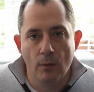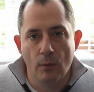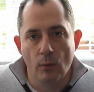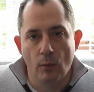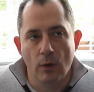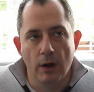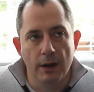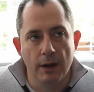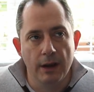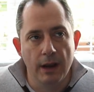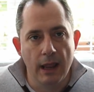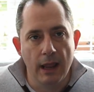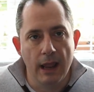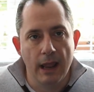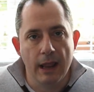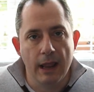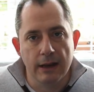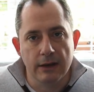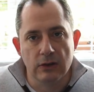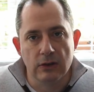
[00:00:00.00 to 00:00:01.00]
1
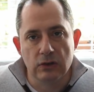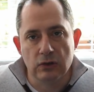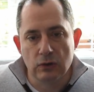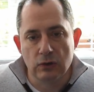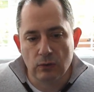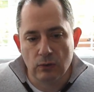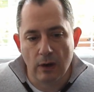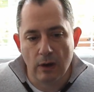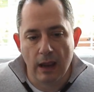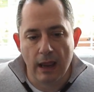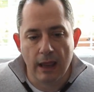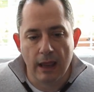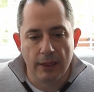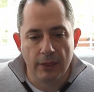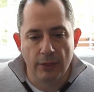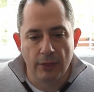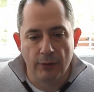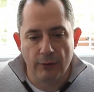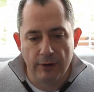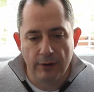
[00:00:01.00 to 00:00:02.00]
and 2
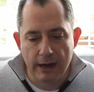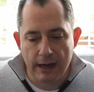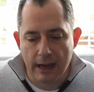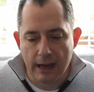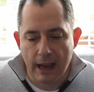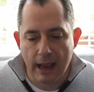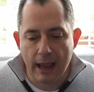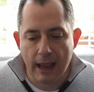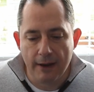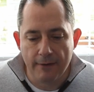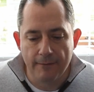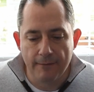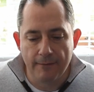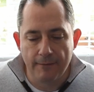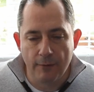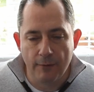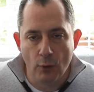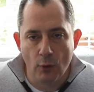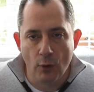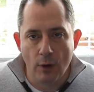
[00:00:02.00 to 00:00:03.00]
and 3 and
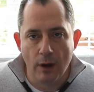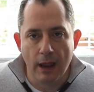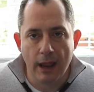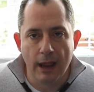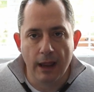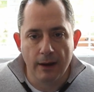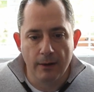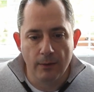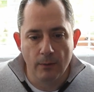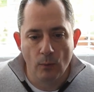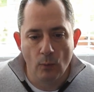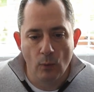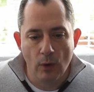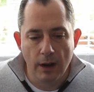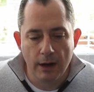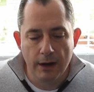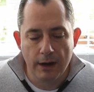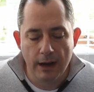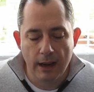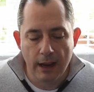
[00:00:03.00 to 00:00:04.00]
4 and 1